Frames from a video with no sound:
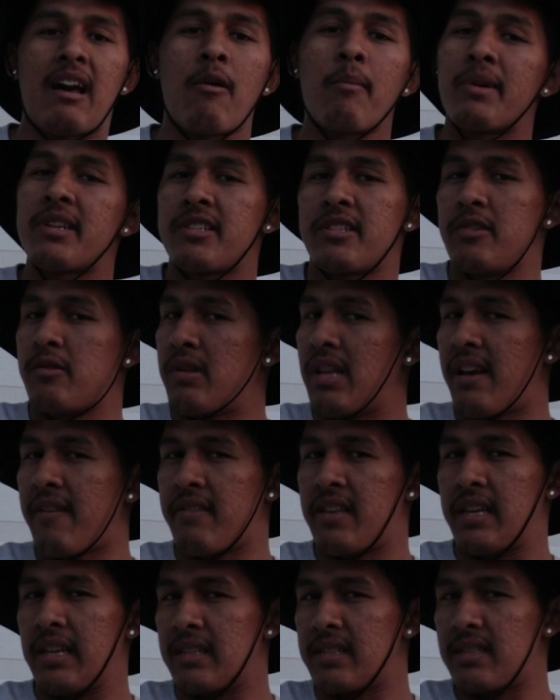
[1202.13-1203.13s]
how much do you
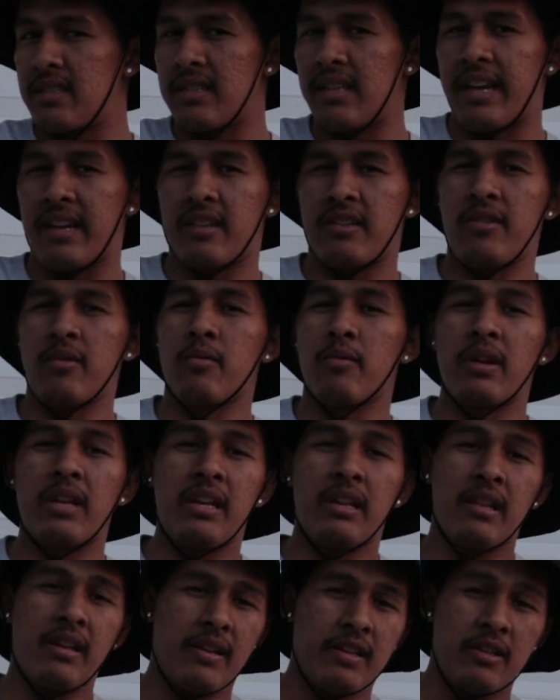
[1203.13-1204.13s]
love this? Like, do you
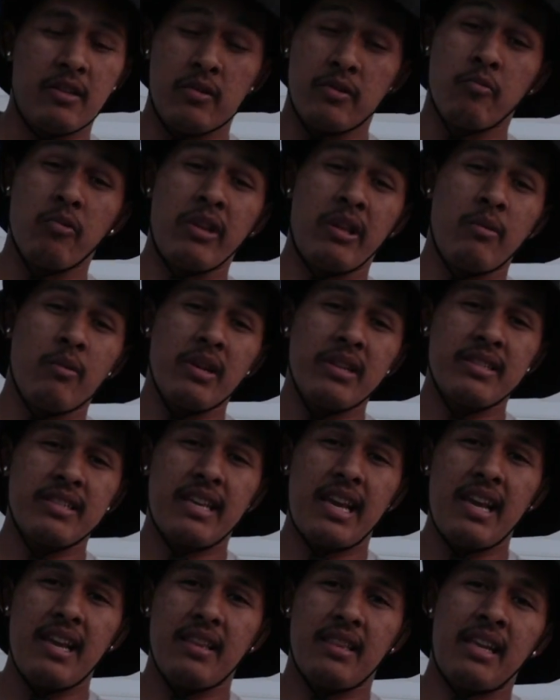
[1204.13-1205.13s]
really want to
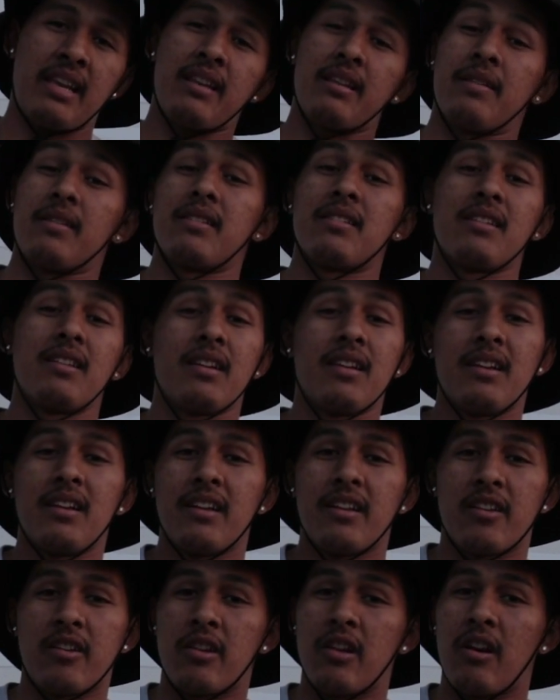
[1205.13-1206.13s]
skate? Then,
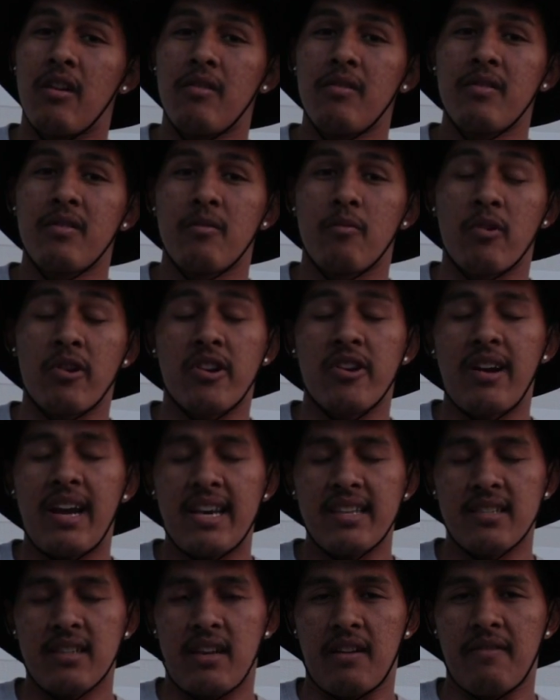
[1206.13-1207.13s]
you know, work your
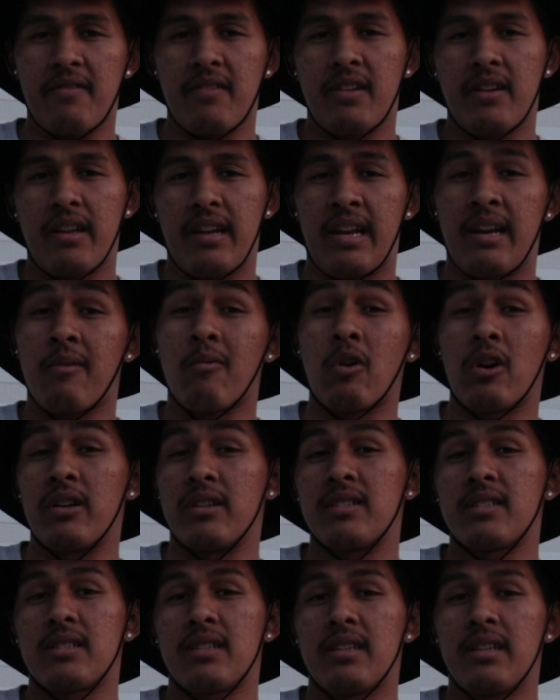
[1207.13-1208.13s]
ass off, and it
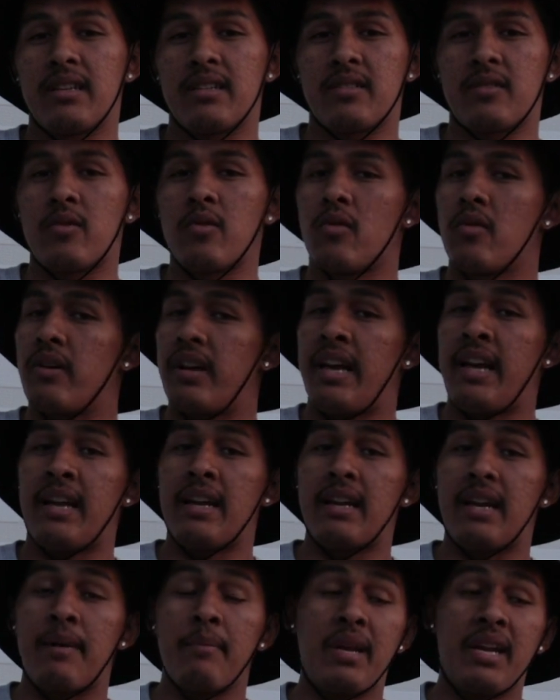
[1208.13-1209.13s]
works. It's cool.
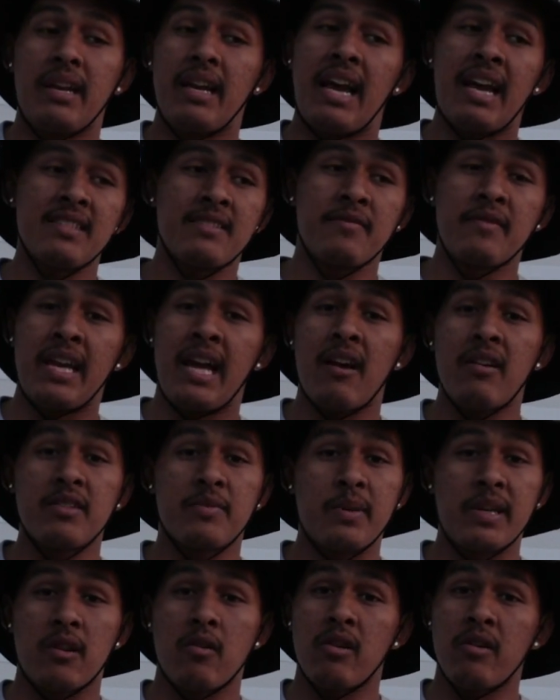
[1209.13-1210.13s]
And I mean, as of now,
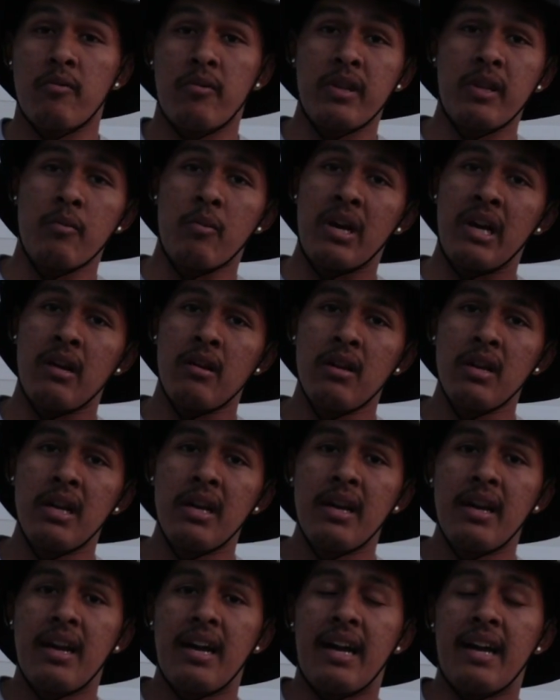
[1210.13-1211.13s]
it's been going really well.
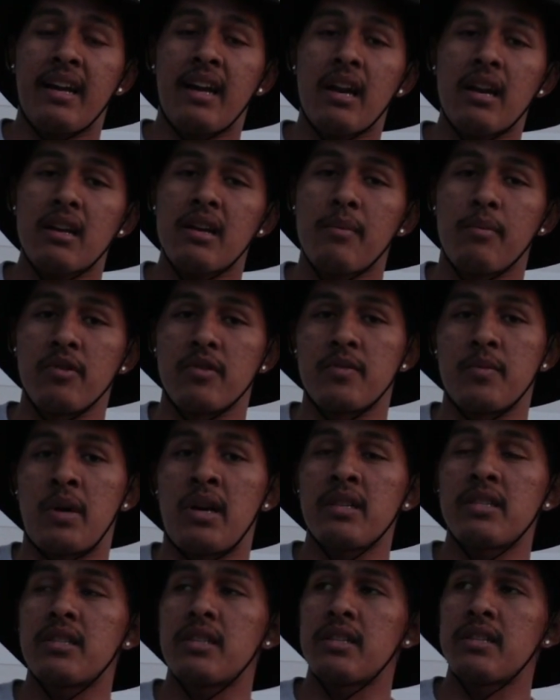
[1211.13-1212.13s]
I got a couple of
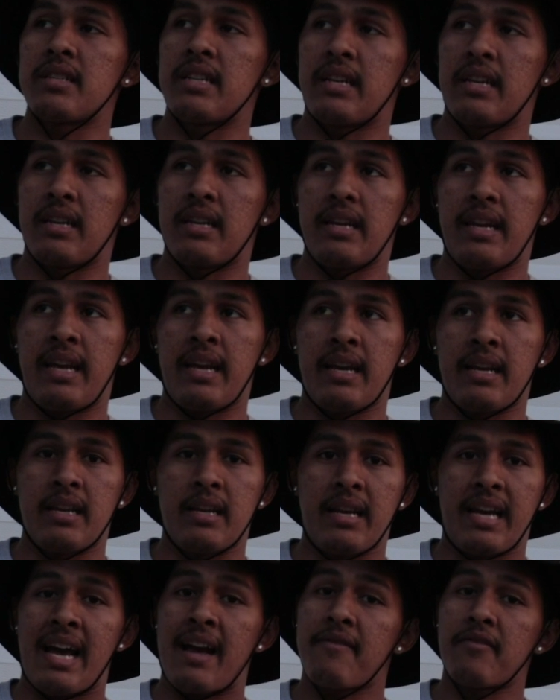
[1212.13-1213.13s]
sponsors,
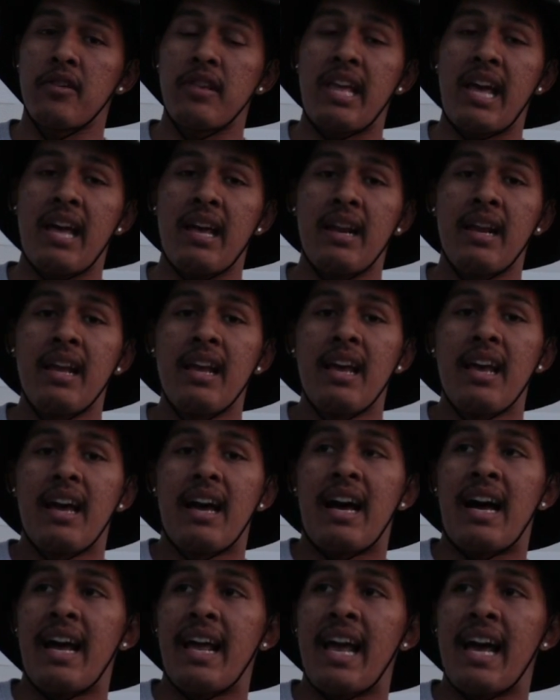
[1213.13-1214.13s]
and after that,
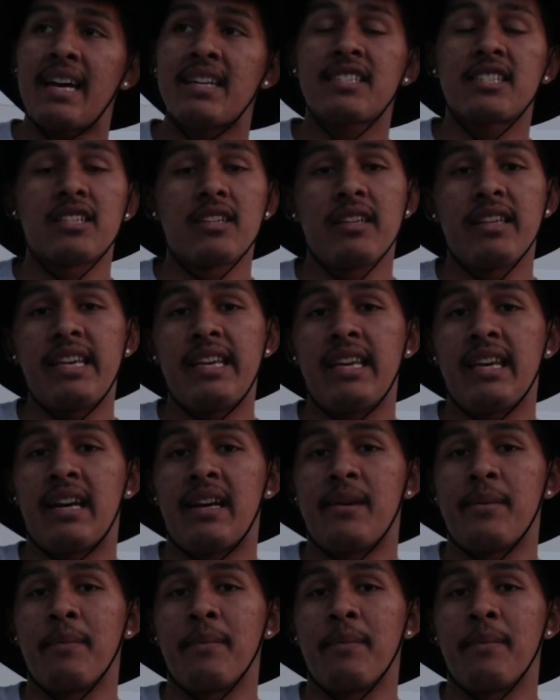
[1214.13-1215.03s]
I actually,